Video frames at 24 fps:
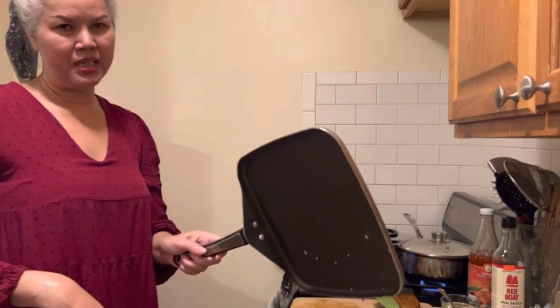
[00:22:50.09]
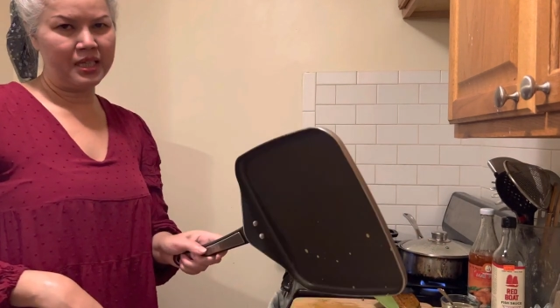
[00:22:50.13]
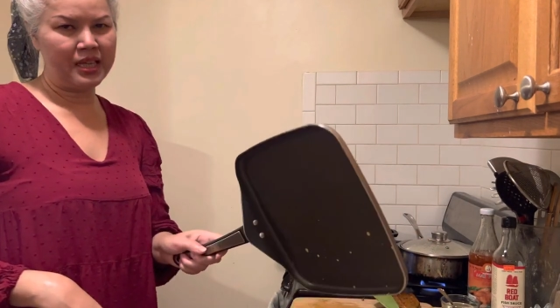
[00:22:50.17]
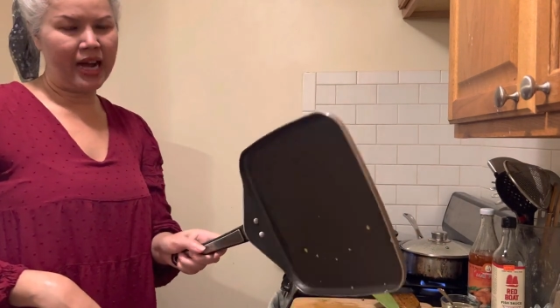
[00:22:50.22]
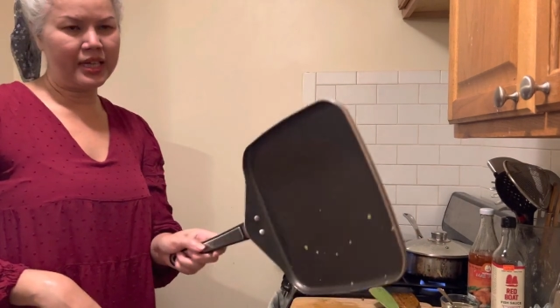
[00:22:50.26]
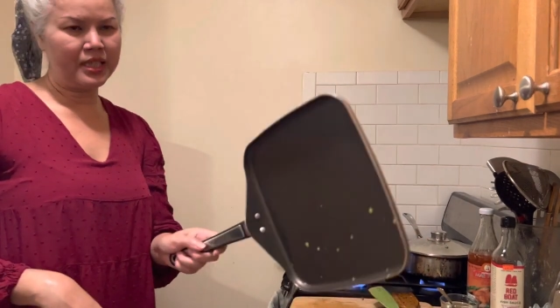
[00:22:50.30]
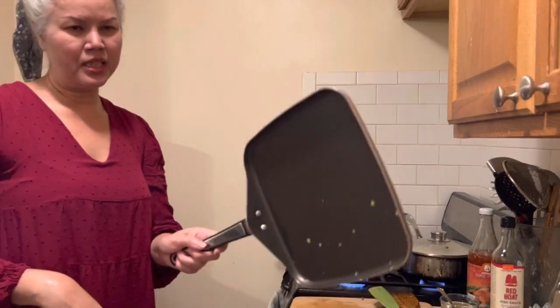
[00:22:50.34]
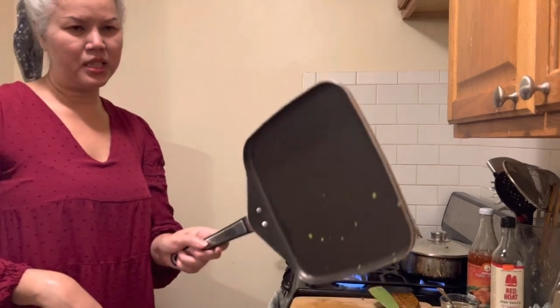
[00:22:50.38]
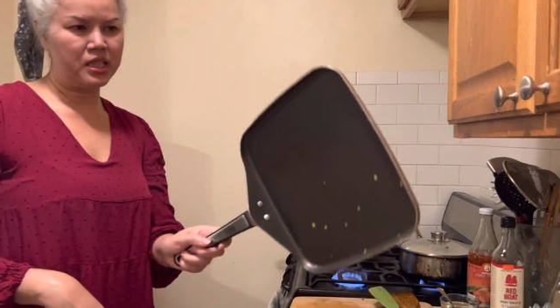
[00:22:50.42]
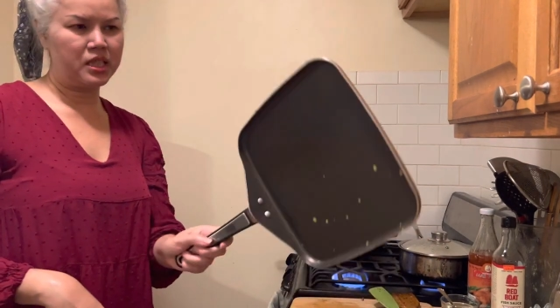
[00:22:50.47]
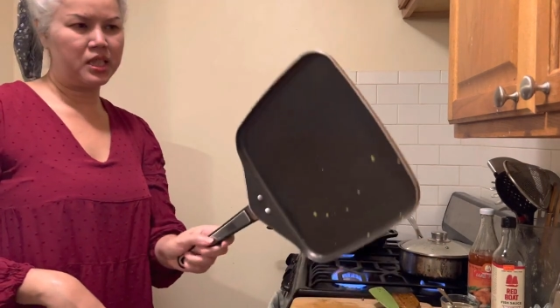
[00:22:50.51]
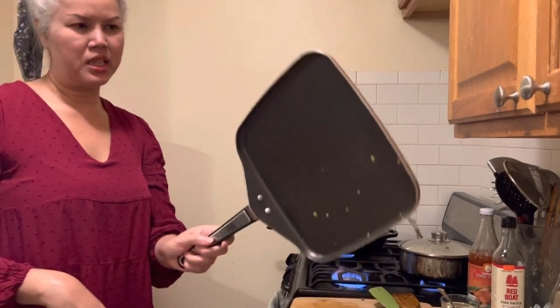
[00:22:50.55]

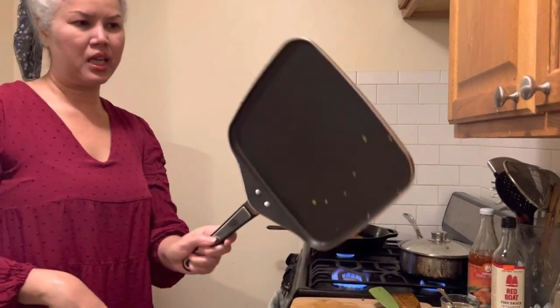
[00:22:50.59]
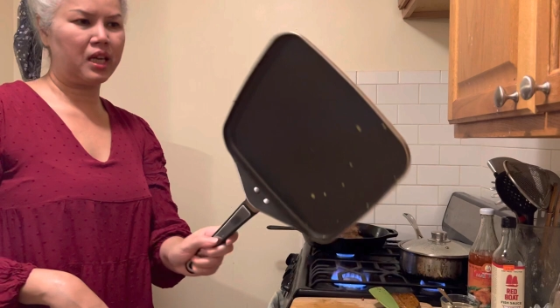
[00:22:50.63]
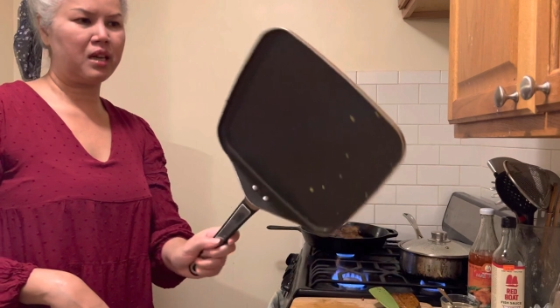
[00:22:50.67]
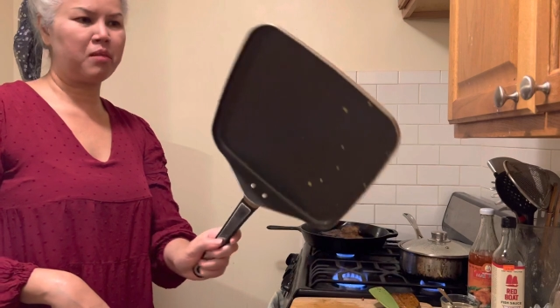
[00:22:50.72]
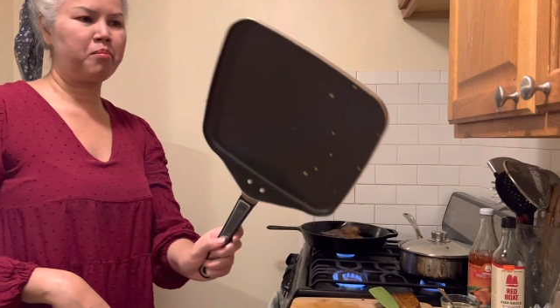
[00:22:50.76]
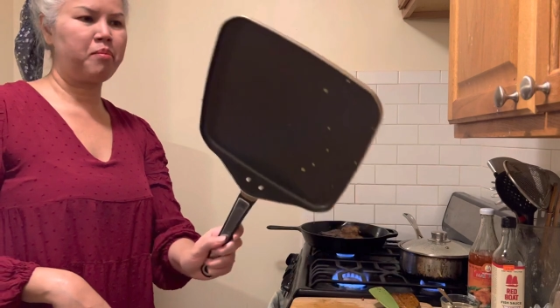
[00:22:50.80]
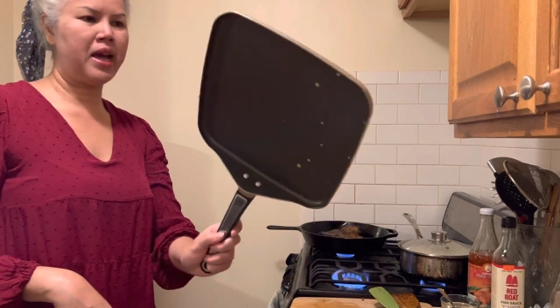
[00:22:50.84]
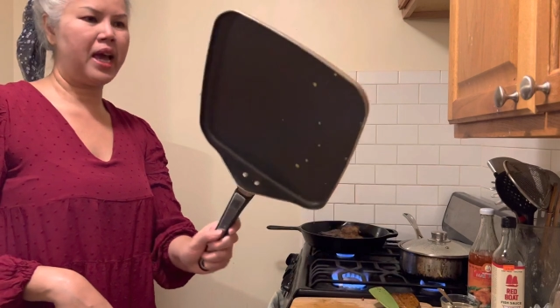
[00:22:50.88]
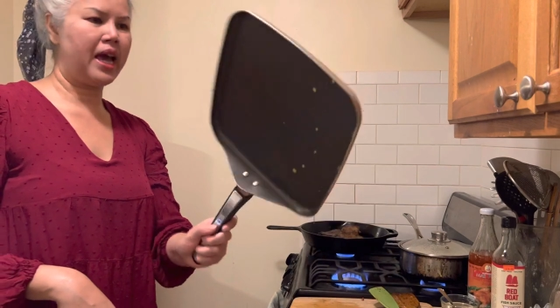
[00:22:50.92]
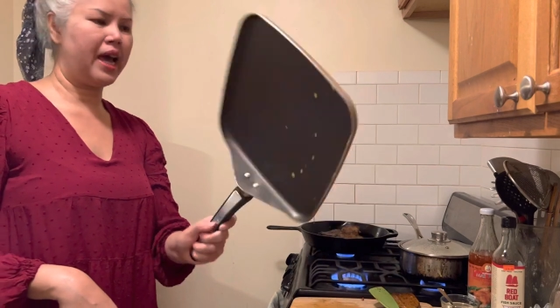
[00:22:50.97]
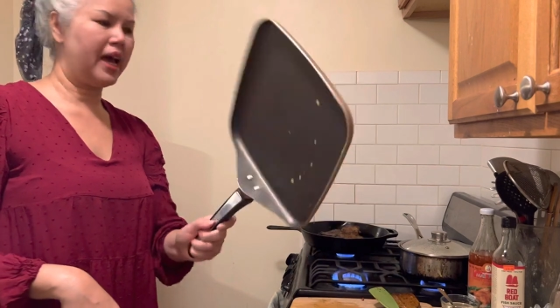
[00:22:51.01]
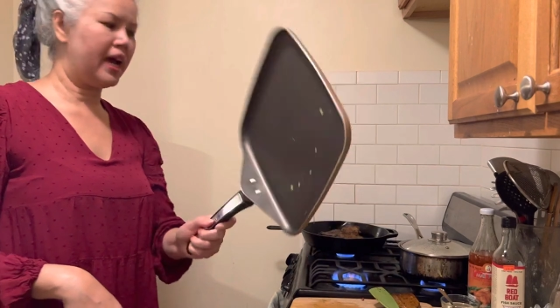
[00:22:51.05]
non-stick
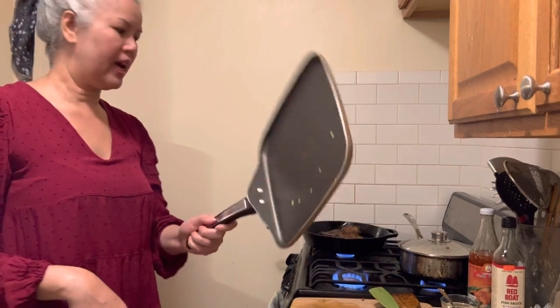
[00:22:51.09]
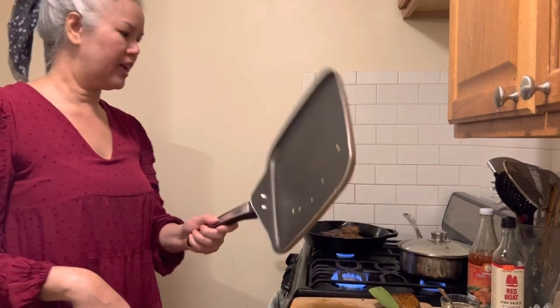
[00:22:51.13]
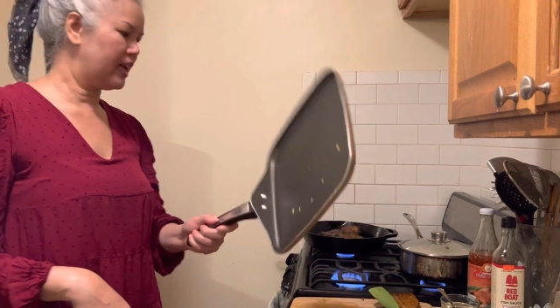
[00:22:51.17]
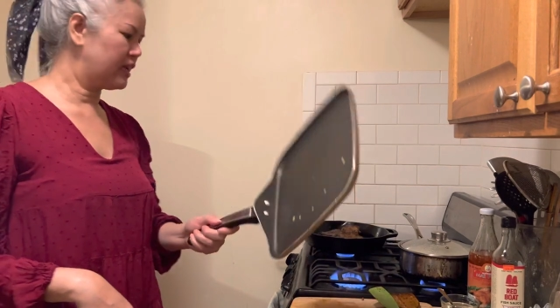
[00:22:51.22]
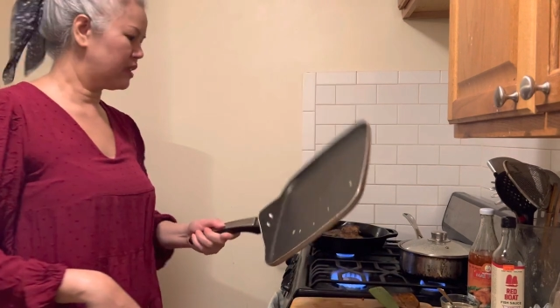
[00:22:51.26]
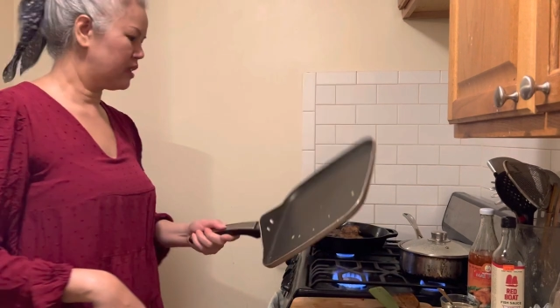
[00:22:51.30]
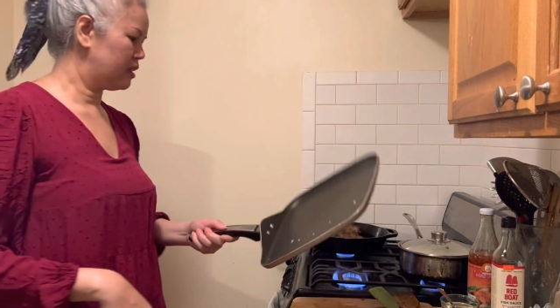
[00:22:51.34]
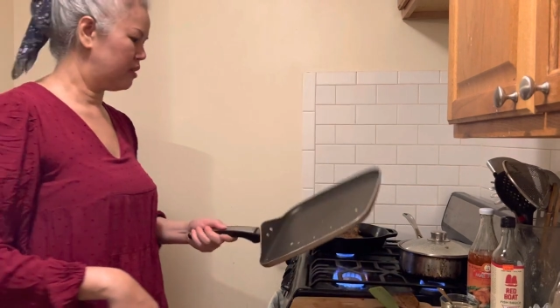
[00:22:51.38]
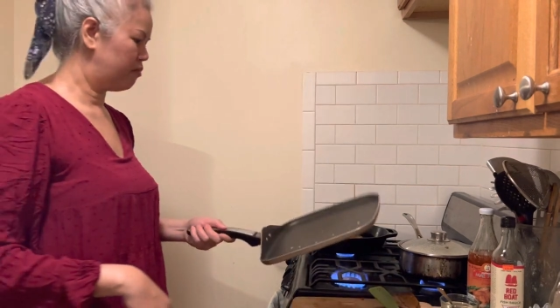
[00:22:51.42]
pan